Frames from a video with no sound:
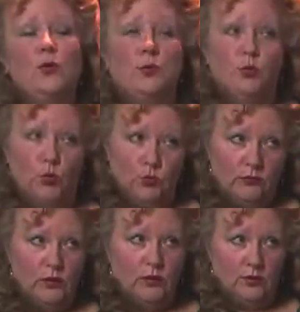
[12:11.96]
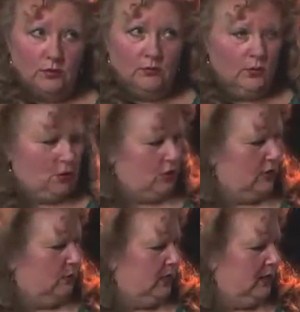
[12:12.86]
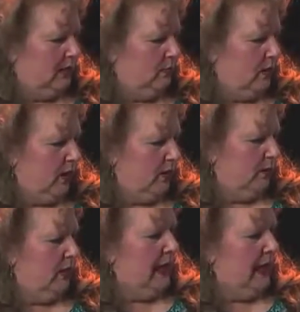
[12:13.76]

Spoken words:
remover, which is a big problem.